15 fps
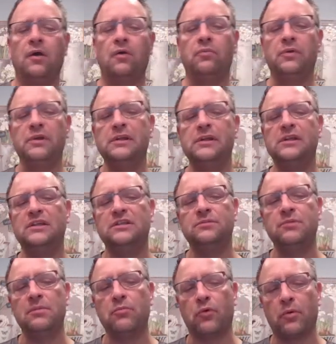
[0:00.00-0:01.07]
Really needs to
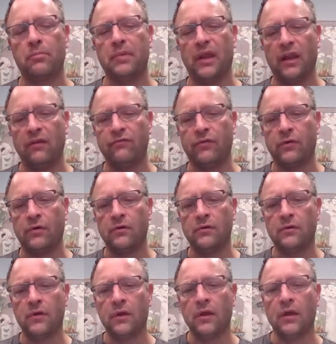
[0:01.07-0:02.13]
be more meaningful
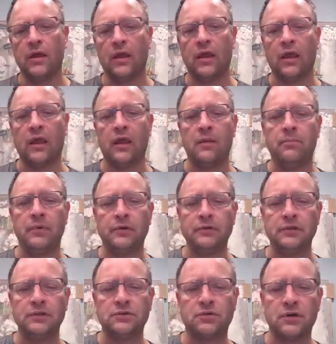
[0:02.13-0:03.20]
and
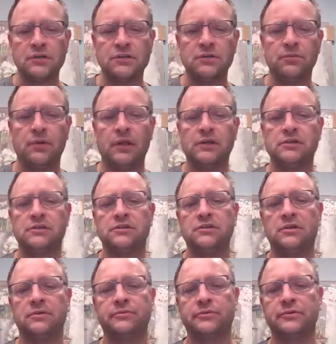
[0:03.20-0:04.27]
building trusting
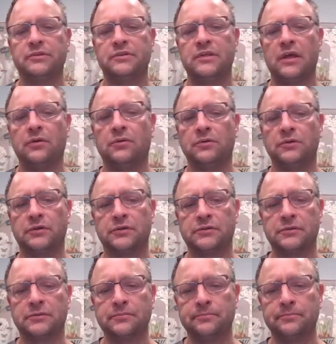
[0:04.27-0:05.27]
relationships with stakeholders.